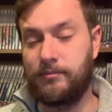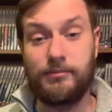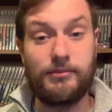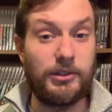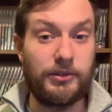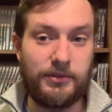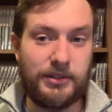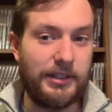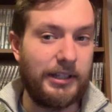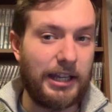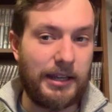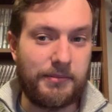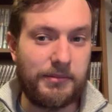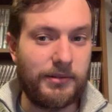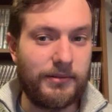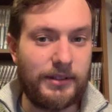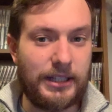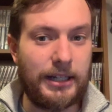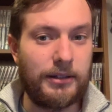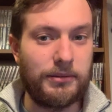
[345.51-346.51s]
Obviously came
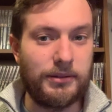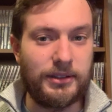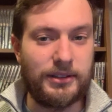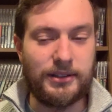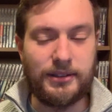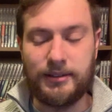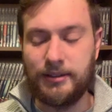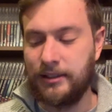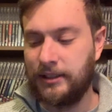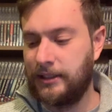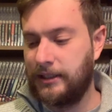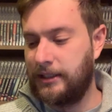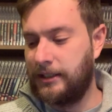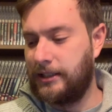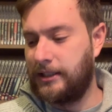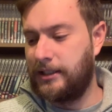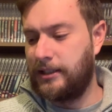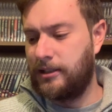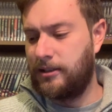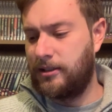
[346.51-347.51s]
with Eccleston.
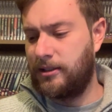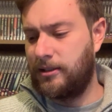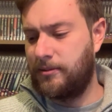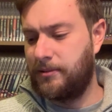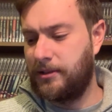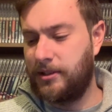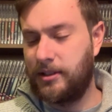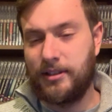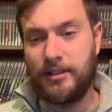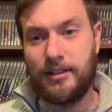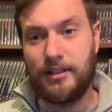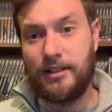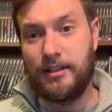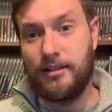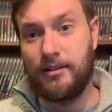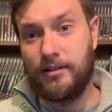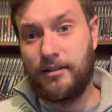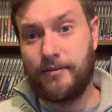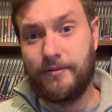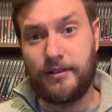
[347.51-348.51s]
But just
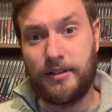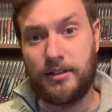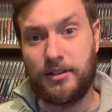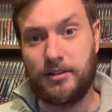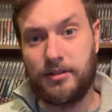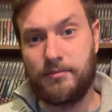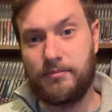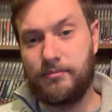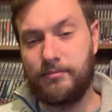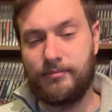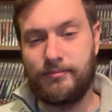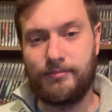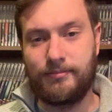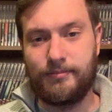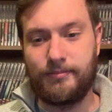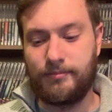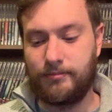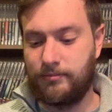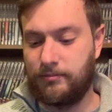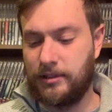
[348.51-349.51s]
the version
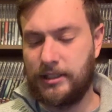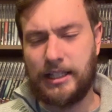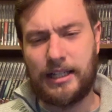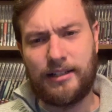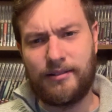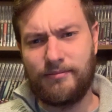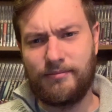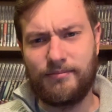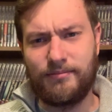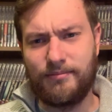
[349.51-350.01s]
with that